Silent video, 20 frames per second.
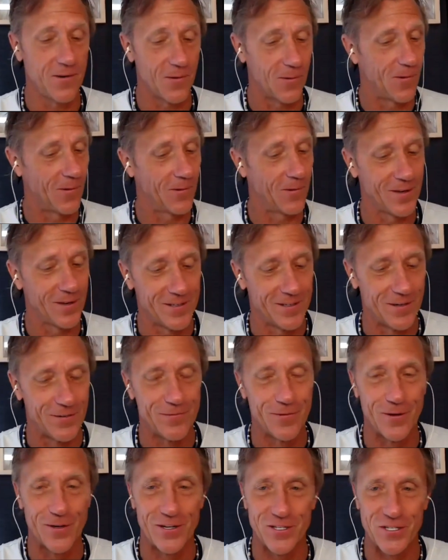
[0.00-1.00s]
you're all in, your
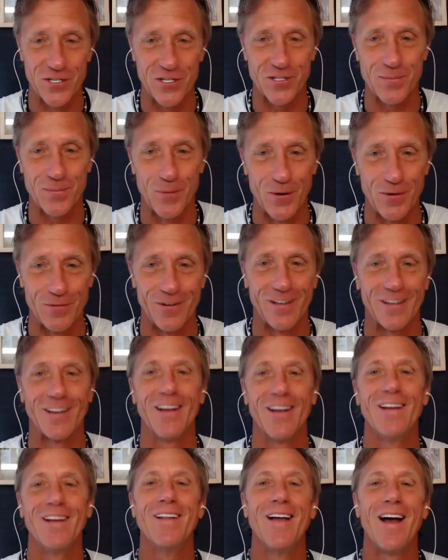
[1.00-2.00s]
mm-hmm. furniture's moving,
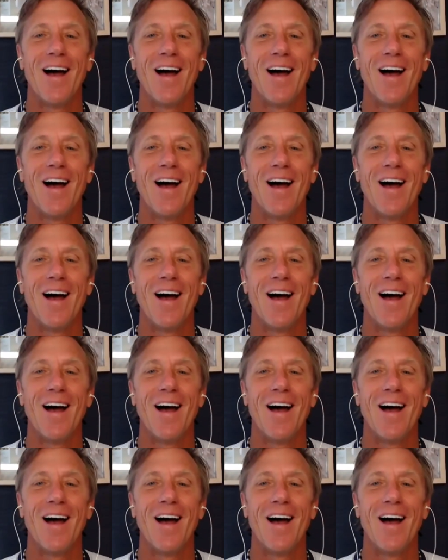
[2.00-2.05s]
